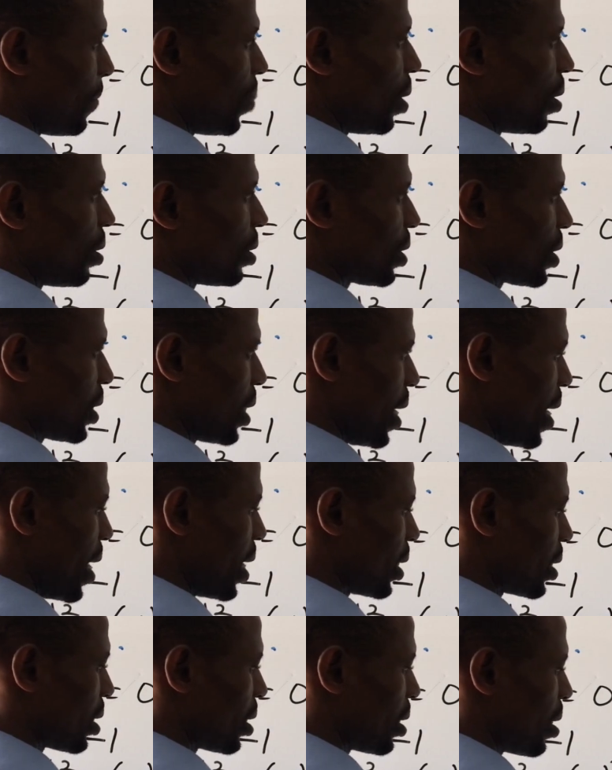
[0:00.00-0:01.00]
plus
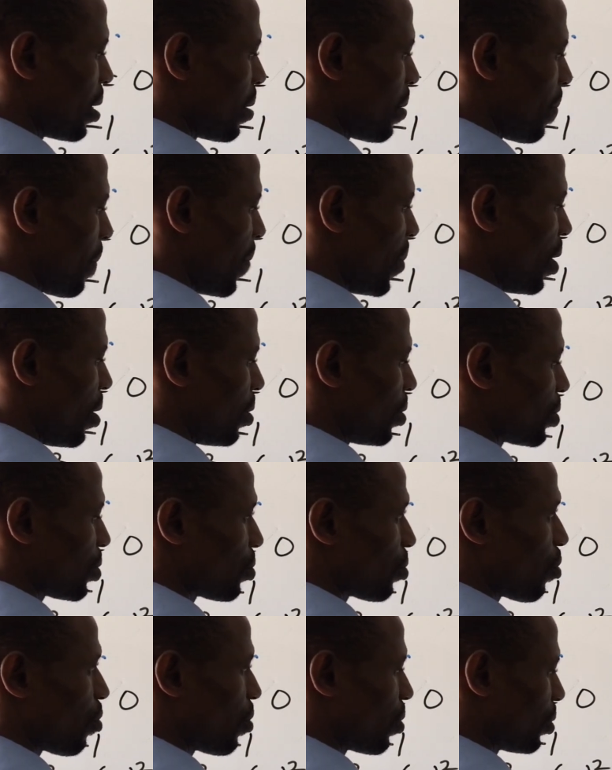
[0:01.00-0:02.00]
x
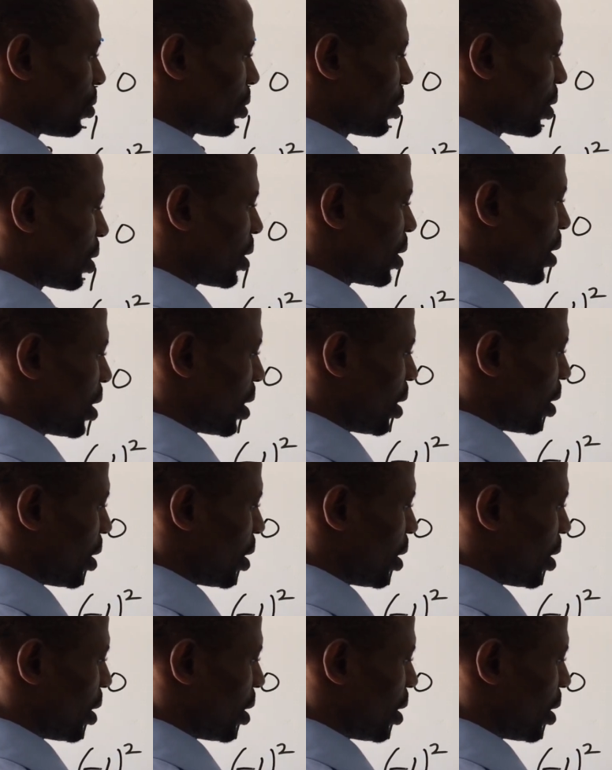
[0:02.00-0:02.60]
plus 1